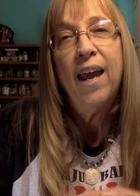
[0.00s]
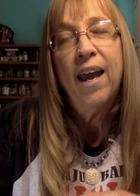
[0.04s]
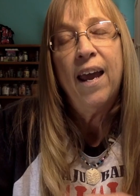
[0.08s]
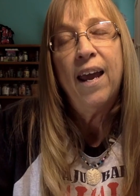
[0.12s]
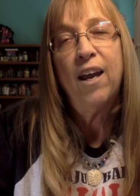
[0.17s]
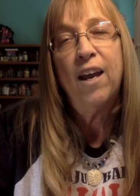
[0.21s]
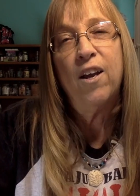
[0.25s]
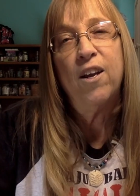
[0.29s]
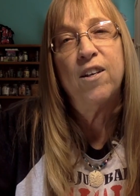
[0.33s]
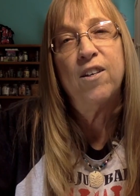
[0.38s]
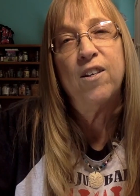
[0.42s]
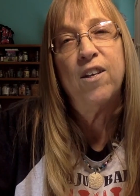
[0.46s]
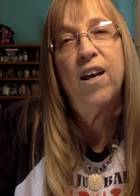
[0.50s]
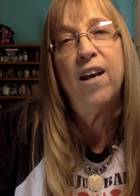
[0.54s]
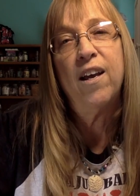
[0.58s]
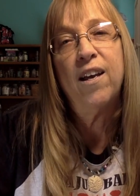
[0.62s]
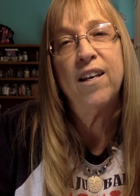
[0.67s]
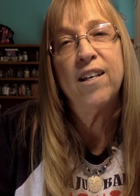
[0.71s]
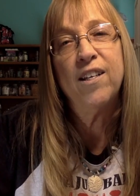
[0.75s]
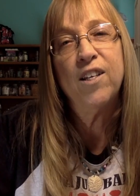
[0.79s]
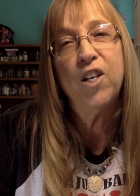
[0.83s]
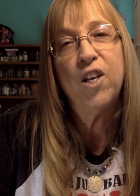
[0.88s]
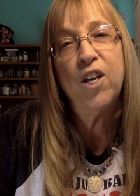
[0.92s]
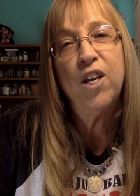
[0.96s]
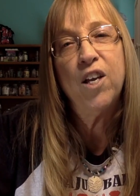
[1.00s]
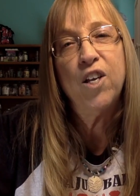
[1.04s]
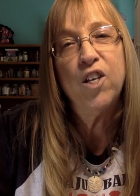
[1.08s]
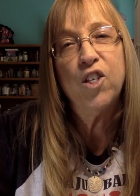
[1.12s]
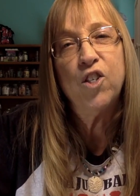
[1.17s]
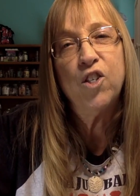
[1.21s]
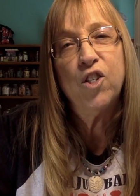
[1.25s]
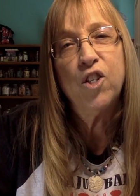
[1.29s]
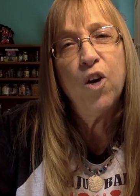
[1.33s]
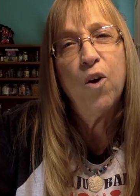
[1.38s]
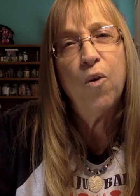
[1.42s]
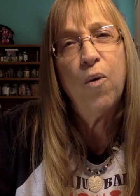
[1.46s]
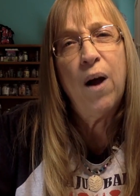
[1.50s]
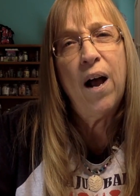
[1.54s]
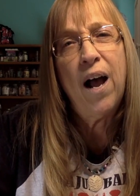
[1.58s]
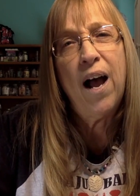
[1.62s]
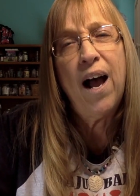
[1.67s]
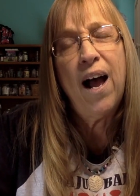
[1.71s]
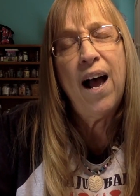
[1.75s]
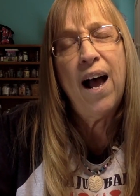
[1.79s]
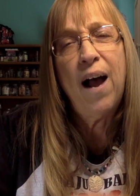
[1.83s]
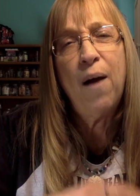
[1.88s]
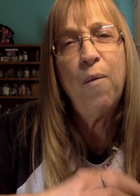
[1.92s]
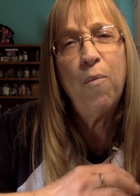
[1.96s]
And so
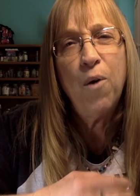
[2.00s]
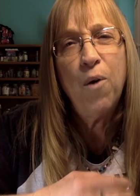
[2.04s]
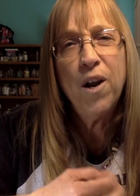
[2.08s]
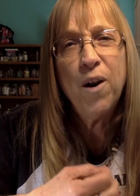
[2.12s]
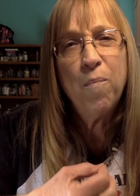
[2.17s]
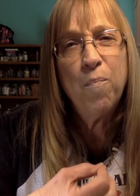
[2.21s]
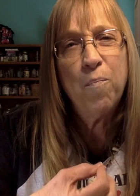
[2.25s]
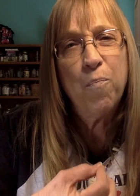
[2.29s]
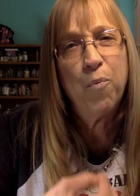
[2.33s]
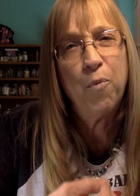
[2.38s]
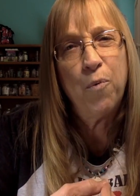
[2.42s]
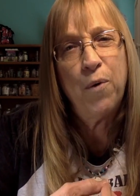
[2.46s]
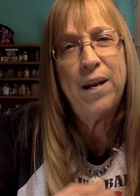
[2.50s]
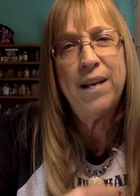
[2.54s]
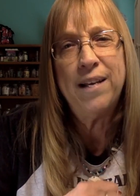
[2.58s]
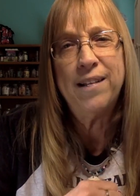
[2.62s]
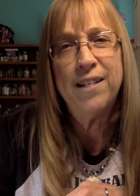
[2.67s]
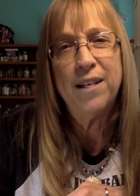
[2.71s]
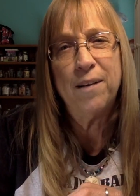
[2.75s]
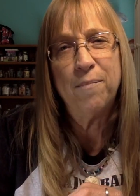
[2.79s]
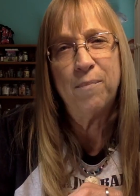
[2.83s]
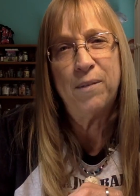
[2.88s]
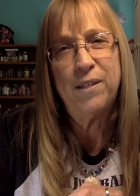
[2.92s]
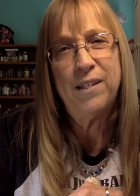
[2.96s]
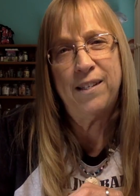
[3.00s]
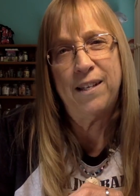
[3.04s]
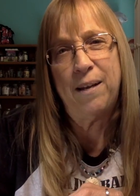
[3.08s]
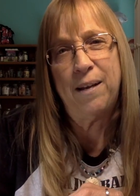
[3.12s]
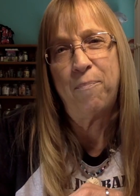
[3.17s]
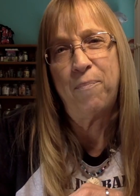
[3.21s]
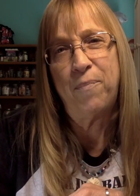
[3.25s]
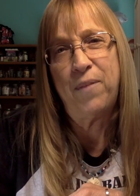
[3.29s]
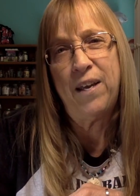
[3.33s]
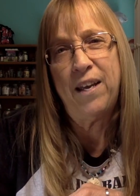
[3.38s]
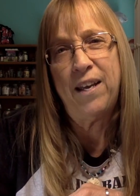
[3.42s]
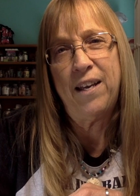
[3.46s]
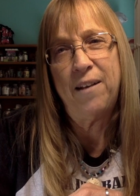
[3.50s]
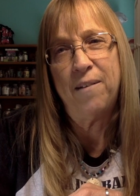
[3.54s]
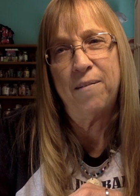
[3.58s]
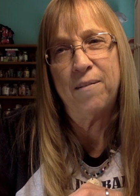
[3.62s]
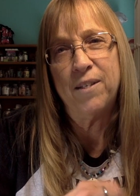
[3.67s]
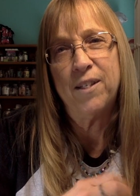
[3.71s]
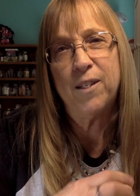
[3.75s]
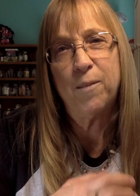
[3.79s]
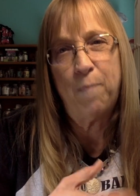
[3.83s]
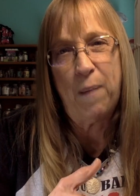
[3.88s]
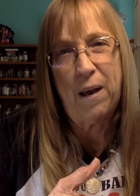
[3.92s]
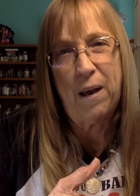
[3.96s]
I want to bring them something
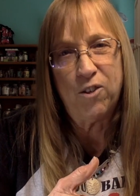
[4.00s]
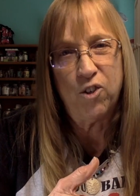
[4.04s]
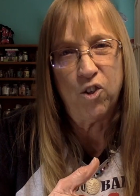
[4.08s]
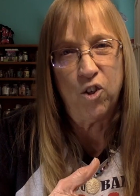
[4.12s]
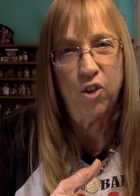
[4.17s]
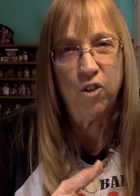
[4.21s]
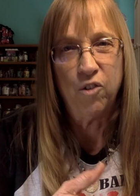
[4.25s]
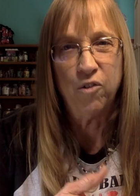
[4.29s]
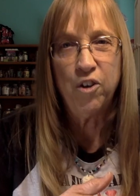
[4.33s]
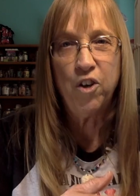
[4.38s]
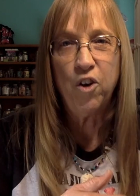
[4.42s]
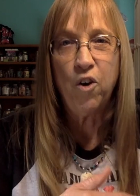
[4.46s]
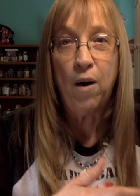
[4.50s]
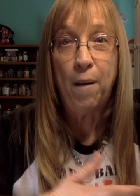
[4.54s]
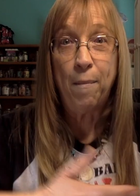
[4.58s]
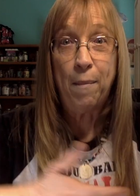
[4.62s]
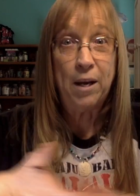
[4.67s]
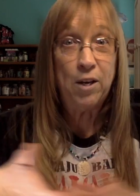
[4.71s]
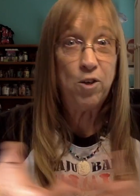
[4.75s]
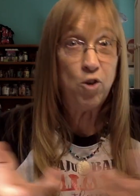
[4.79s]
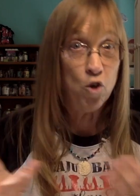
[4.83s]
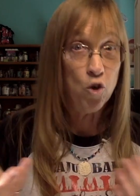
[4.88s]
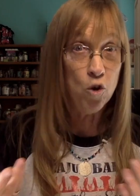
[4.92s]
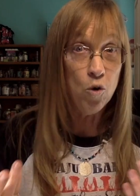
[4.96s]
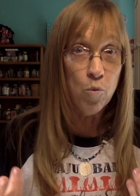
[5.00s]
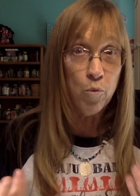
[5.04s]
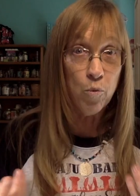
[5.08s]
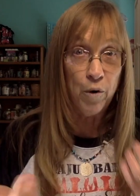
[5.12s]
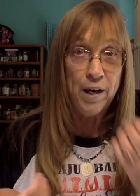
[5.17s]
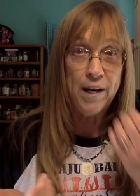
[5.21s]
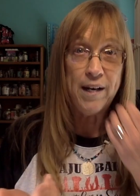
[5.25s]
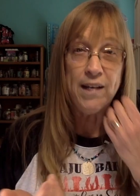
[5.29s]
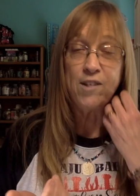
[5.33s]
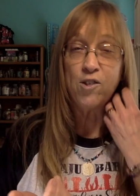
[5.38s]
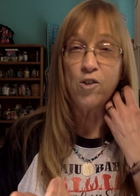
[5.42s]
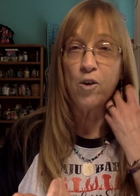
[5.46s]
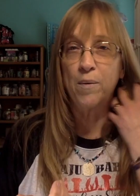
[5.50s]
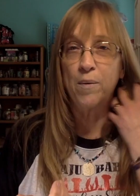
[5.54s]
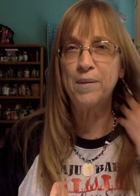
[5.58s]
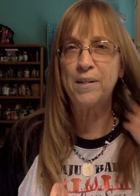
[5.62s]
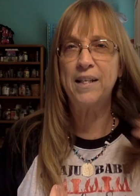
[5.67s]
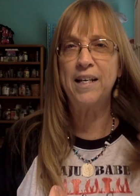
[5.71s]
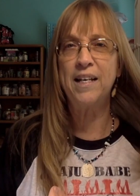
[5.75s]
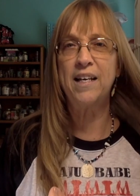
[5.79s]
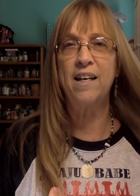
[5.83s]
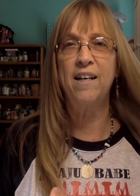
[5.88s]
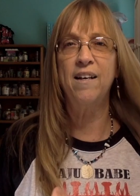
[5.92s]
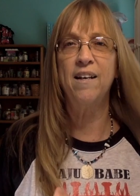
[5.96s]
special. You know, I make jewelry, so I was
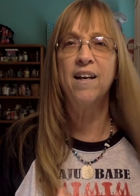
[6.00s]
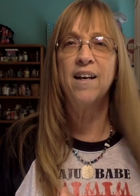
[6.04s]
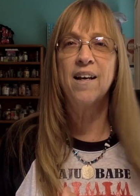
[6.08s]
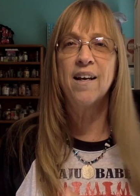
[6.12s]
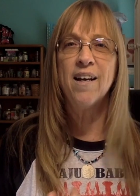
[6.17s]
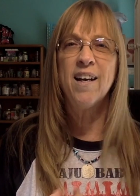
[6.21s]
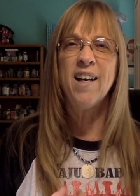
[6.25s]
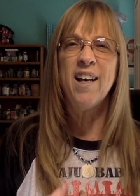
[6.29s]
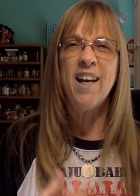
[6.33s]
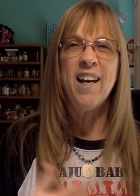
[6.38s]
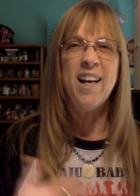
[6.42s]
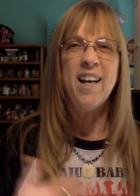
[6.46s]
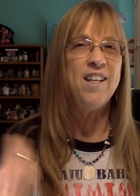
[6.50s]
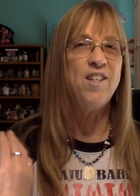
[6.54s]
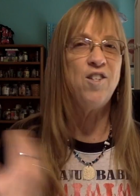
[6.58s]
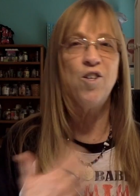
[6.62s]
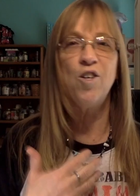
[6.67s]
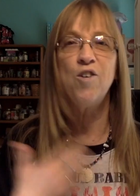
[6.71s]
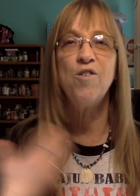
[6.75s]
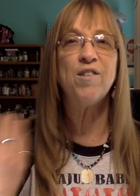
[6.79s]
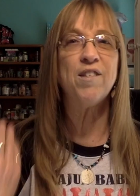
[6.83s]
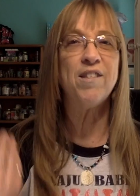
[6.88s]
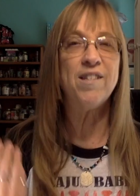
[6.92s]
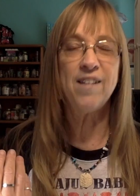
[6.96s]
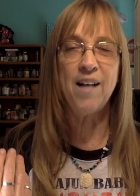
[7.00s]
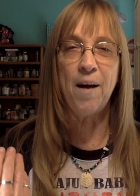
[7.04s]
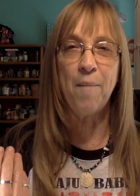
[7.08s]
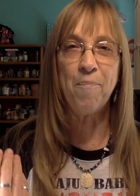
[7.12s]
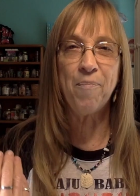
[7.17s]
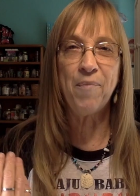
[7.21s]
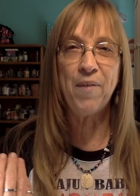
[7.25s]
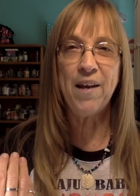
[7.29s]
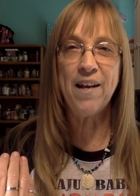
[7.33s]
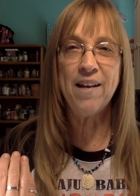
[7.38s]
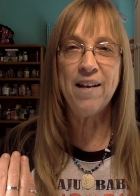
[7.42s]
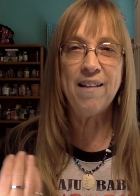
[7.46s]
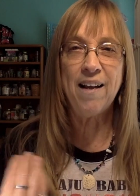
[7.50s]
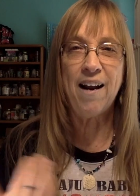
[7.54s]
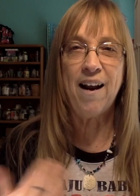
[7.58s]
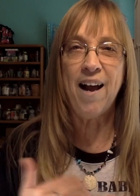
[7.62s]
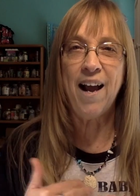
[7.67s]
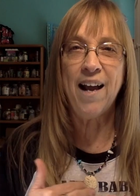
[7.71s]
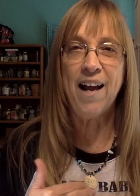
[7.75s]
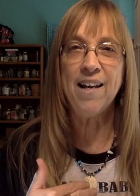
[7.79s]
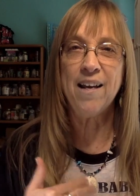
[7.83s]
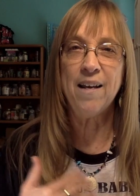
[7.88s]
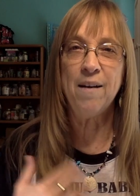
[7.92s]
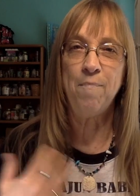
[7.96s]
thinking, is there something that
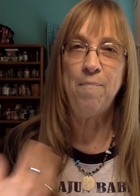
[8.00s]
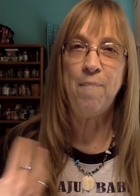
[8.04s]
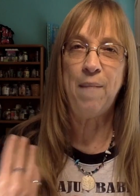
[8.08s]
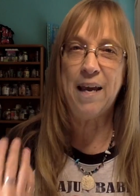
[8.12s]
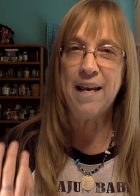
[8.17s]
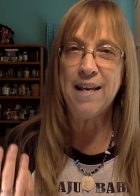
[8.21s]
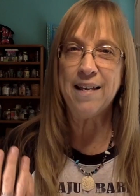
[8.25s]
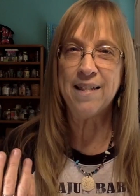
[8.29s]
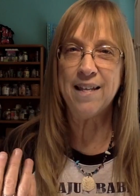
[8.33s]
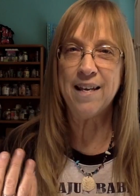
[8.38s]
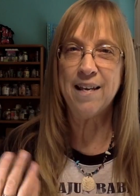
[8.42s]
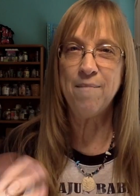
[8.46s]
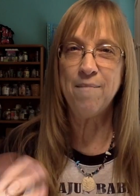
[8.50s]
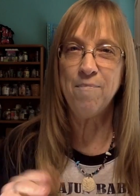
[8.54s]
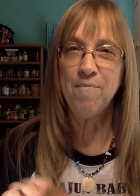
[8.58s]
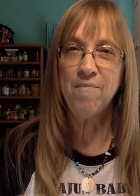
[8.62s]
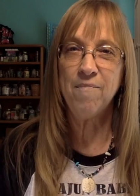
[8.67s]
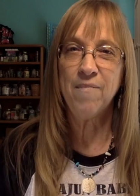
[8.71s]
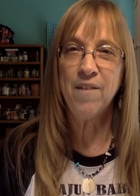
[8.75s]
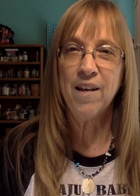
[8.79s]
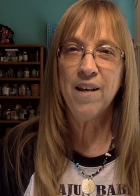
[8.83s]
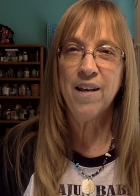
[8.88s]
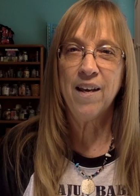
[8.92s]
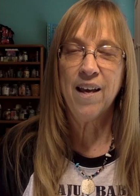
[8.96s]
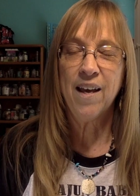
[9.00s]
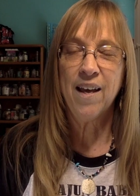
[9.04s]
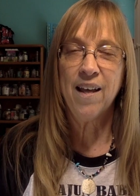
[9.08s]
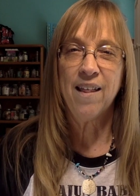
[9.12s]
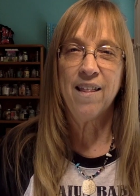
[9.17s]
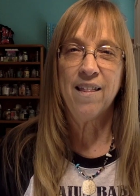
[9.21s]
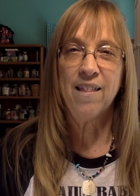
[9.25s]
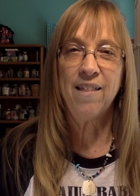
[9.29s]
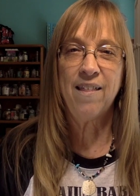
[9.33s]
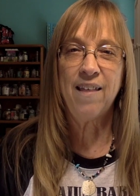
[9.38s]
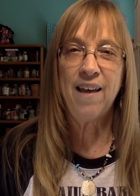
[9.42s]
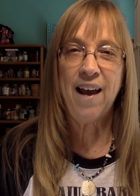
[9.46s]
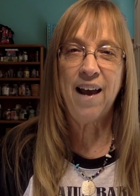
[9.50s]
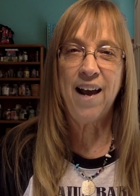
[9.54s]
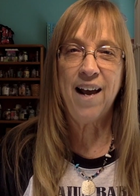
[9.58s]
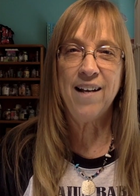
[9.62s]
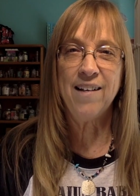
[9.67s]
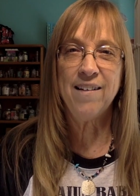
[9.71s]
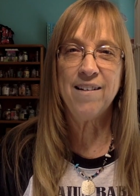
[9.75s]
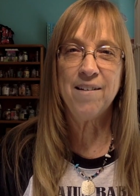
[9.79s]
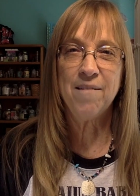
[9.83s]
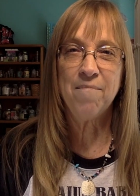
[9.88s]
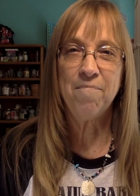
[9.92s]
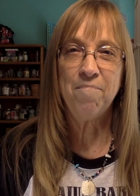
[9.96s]
I can make them
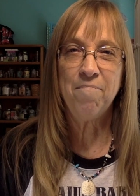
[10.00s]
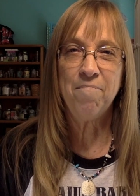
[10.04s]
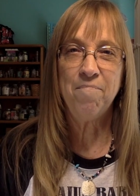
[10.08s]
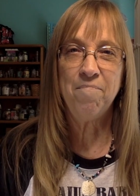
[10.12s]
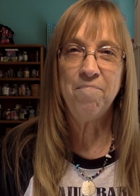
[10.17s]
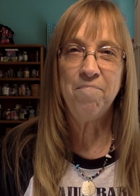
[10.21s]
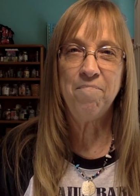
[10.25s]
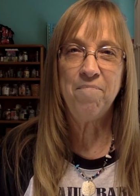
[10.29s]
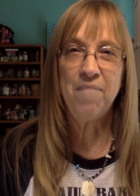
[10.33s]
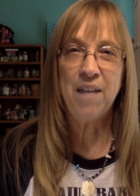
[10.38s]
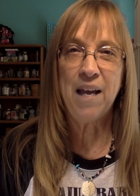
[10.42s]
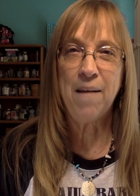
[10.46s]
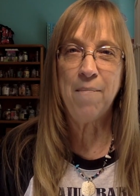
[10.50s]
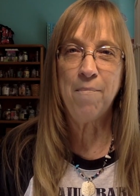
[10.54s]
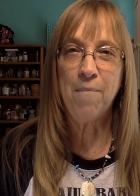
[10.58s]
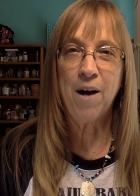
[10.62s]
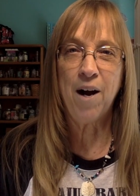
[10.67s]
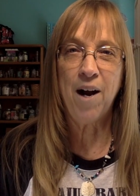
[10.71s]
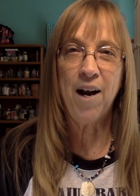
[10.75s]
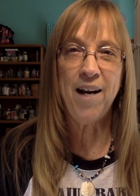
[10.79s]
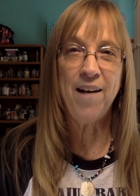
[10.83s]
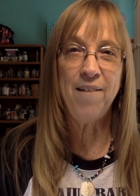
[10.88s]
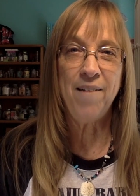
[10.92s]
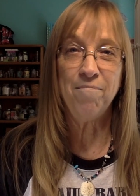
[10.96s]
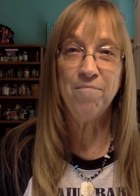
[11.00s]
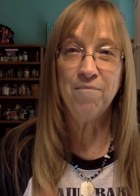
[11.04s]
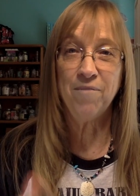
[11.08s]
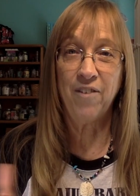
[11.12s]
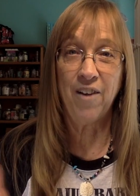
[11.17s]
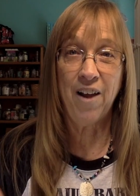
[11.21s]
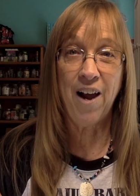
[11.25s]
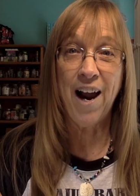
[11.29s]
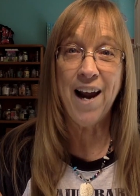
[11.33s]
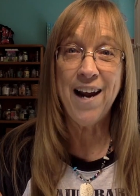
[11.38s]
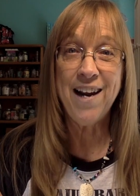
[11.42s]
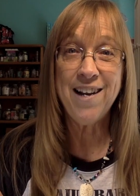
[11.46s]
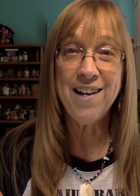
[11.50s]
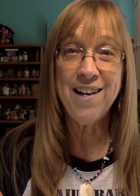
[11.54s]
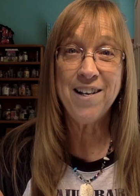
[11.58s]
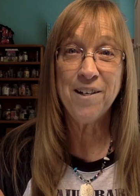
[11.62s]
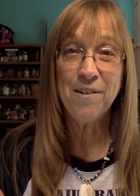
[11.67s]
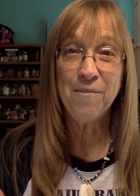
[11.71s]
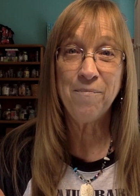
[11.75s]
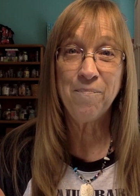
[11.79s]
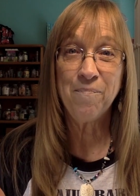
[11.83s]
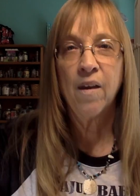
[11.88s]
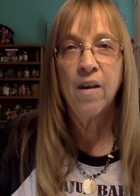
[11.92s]
that they might like?